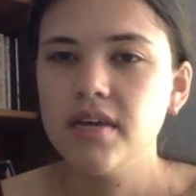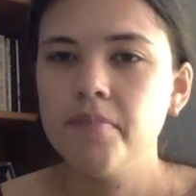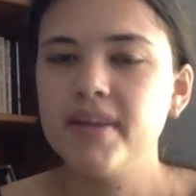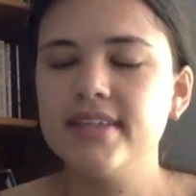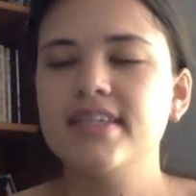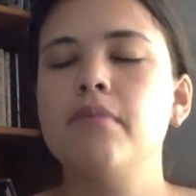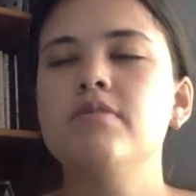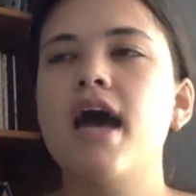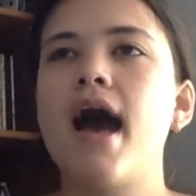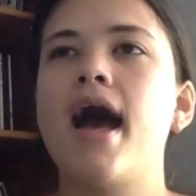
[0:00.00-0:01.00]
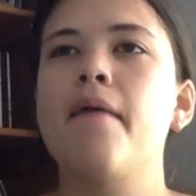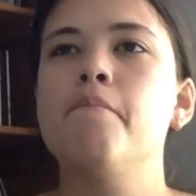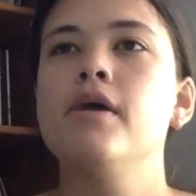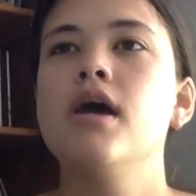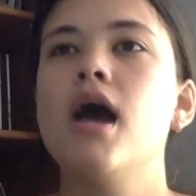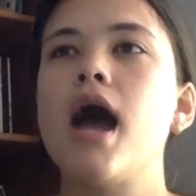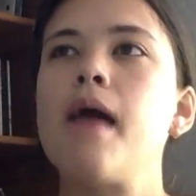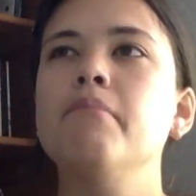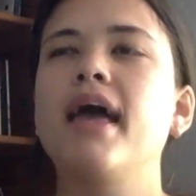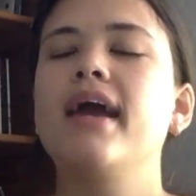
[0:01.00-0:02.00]
but at the same time,
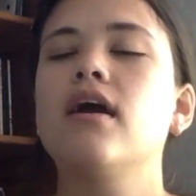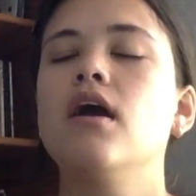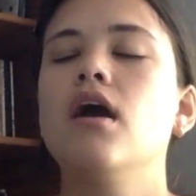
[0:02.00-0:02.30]
I'm like,